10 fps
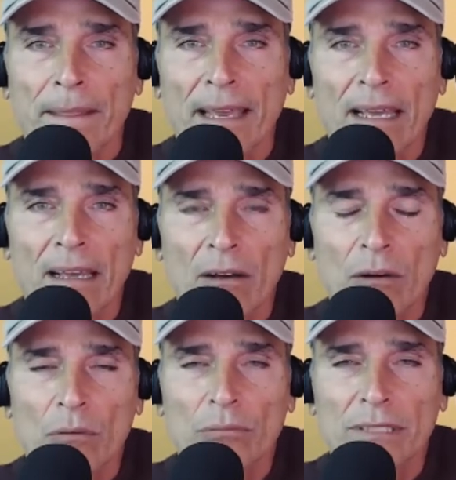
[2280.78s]

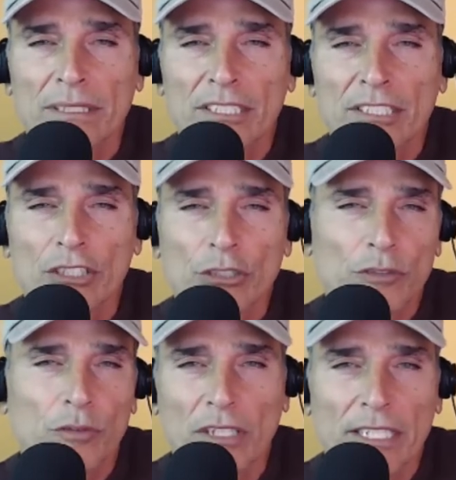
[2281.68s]
how
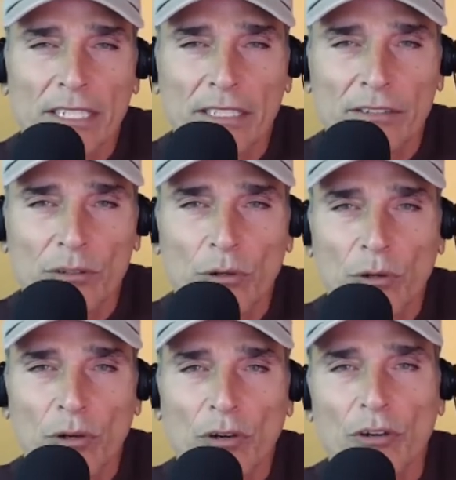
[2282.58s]
useful it is, or
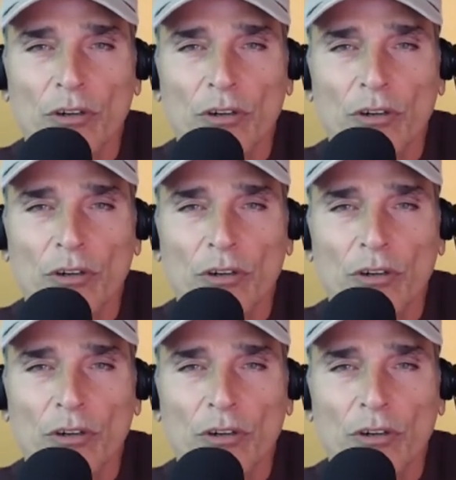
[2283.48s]
or, or,